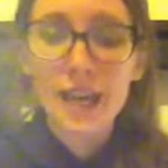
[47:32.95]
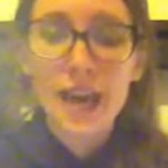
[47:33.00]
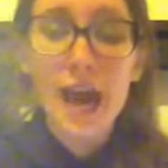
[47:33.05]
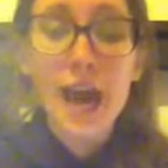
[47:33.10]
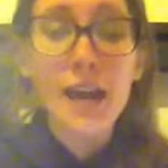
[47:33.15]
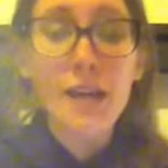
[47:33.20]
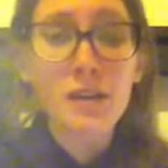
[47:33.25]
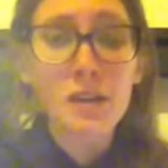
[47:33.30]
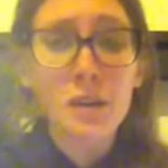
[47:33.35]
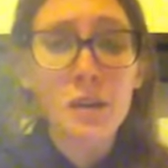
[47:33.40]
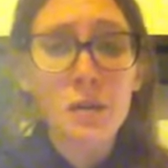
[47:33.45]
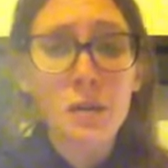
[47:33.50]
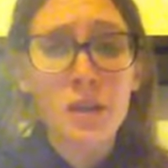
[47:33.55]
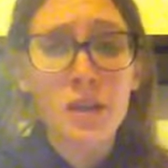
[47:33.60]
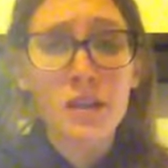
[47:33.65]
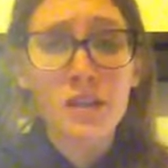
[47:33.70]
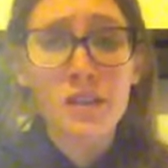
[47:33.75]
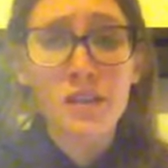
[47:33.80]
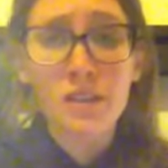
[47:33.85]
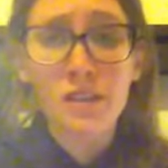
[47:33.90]
I know
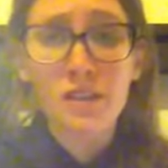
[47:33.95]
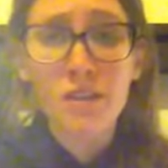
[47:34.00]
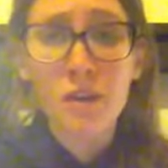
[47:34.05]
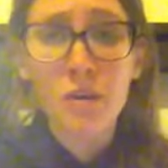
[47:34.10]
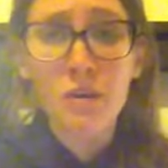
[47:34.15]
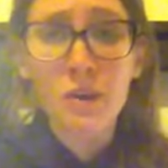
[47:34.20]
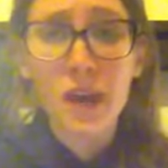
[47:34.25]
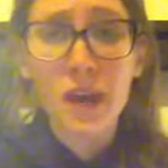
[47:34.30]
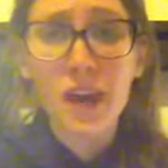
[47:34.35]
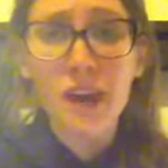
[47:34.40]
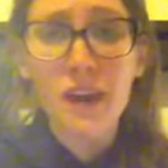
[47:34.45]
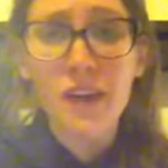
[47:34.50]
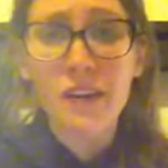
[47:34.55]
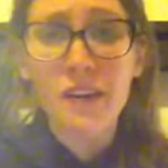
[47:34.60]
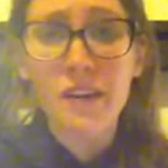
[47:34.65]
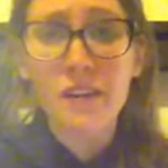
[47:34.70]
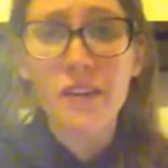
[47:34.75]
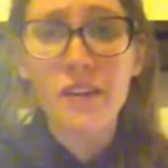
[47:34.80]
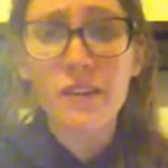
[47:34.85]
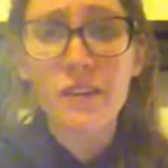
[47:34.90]
this. It's
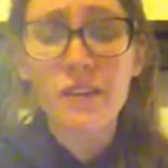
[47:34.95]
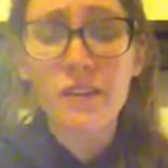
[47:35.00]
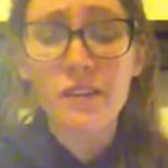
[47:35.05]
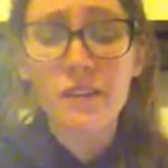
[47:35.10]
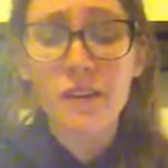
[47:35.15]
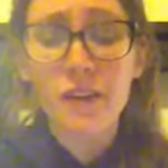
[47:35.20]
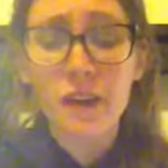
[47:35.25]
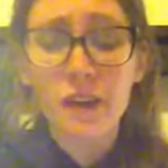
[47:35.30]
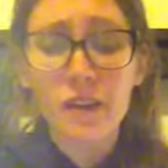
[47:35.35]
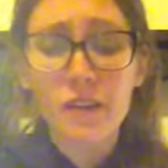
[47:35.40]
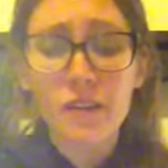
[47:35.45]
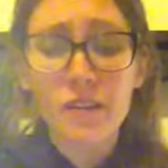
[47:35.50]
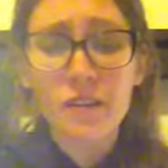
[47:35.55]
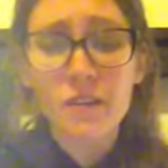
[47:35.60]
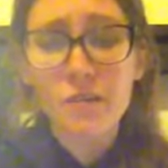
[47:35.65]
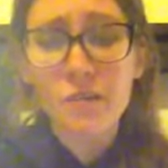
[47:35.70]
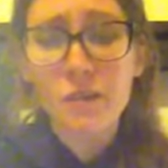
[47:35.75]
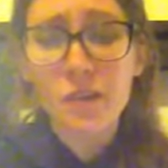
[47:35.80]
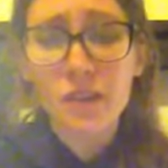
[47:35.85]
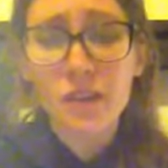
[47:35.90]
okay.
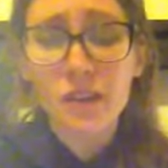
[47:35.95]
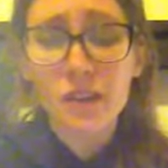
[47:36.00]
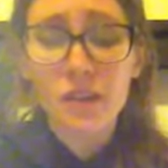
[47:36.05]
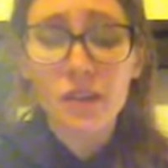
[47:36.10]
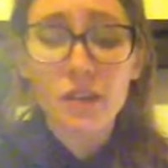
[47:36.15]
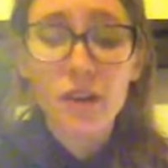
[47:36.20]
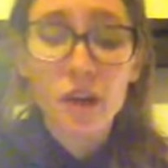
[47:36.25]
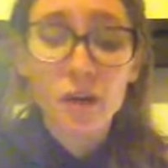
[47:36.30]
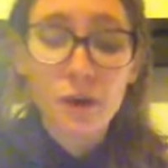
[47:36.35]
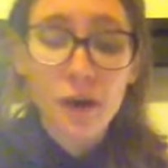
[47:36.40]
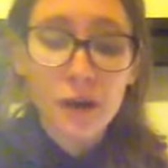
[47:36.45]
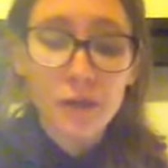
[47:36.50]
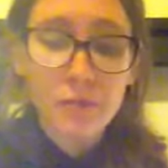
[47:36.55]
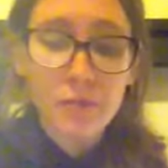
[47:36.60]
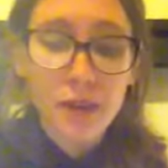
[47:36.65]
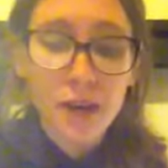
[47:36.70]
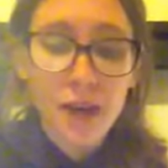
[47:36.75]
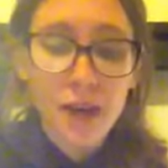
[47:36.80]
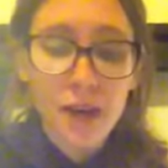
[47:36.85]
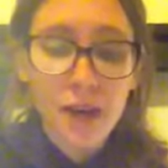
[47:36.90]
It really is. Okay,
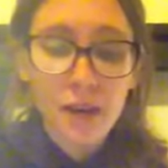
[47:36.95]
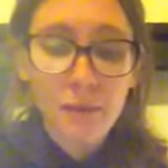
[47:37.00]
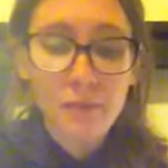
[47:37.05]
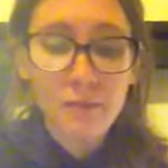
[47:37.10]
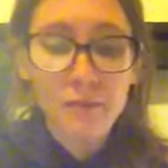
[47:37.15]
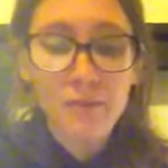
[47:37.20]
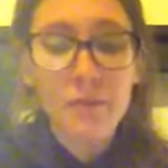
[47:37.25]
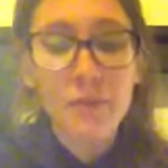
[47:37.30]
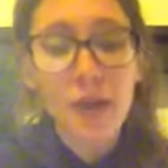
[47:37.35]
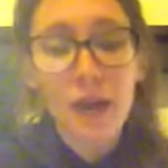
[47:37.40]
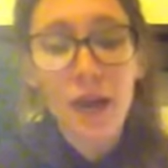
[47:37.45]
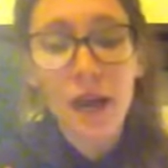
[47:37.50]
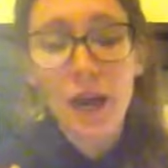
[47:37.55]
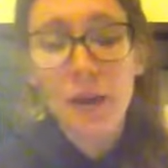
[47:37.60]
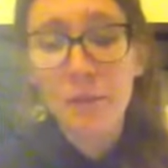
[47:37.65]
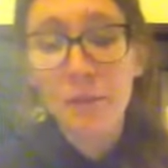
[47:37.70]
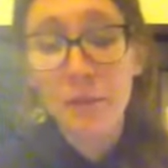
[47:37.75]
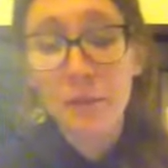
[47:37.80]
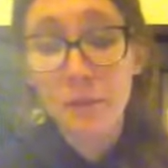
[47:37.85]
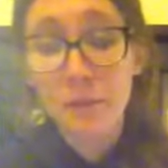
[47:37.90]
I'm
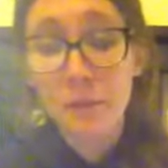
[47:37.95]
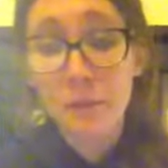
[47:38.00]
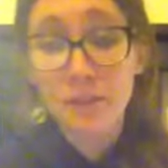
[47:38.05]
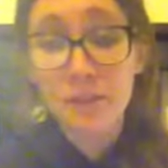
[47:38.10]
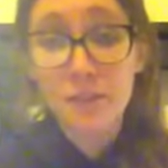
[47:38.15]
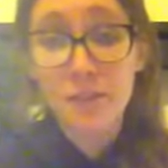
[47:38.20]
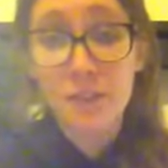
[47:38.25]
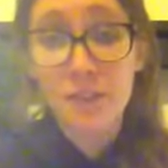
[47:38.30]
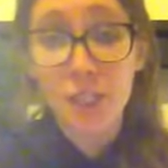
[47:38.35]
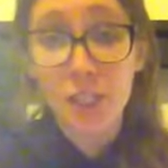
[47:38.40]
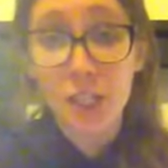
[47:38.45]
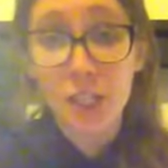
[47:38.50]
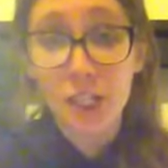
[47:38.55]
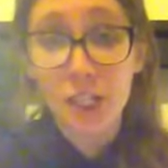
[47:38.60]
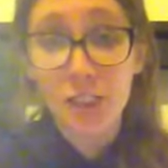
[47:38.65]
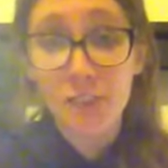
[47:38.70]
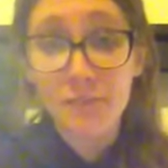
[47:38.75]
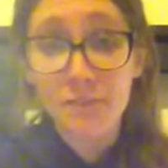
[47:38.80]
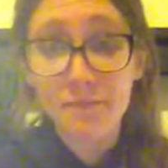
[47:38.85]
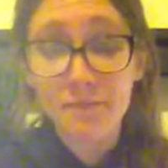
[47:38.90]
a compulsive
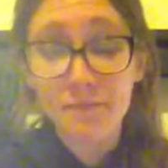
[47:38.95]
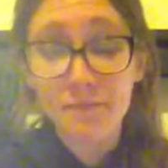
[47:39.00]
starter.